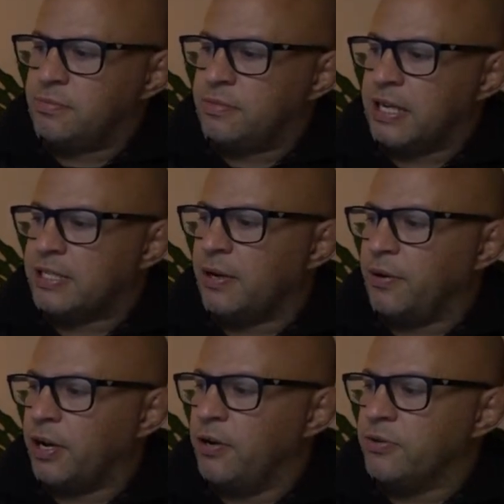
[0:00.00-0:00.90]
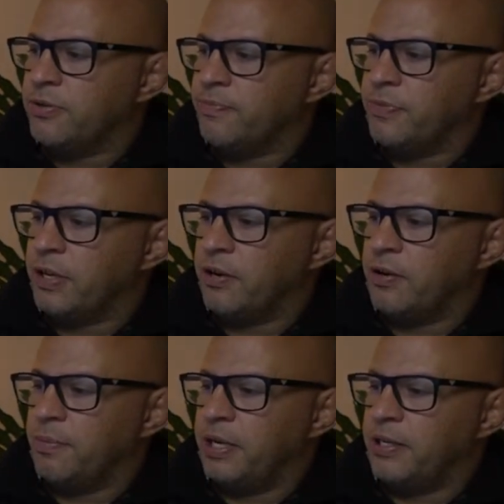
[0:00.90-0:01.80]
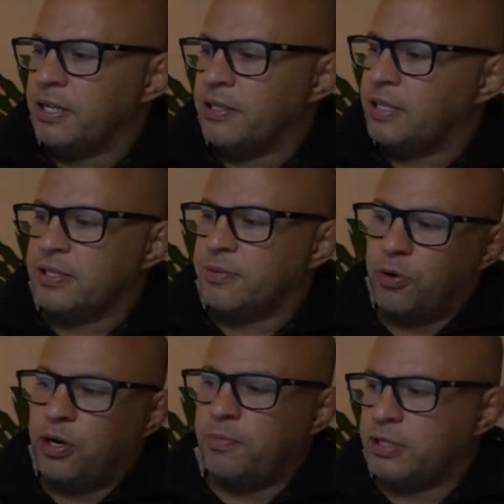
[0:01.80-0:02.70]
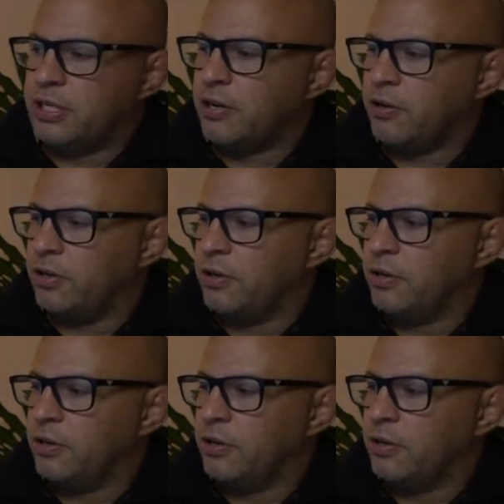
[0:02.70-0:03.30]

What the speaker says: that's how it goes. You know what I mean? That's my take on it.